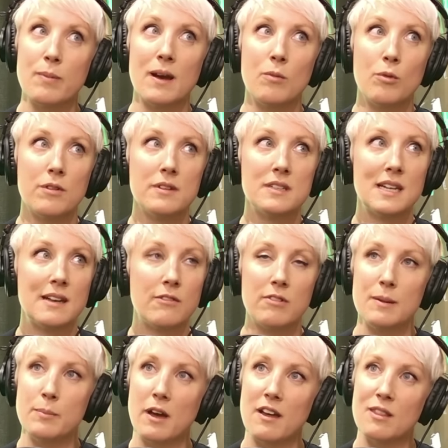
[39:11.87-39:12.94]
about what the
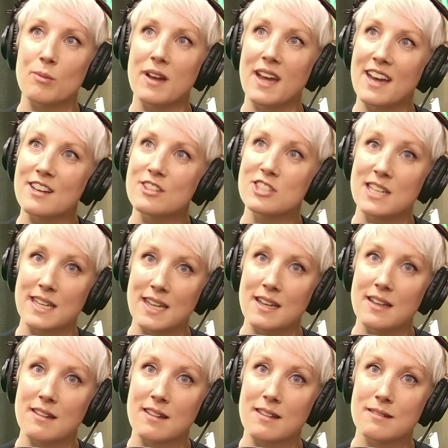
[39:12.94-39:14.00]
delivery pathway actually
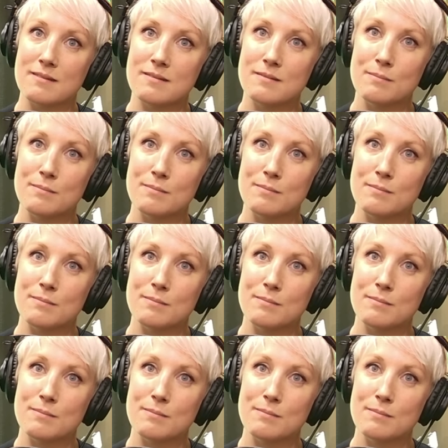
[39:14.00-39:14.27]
is.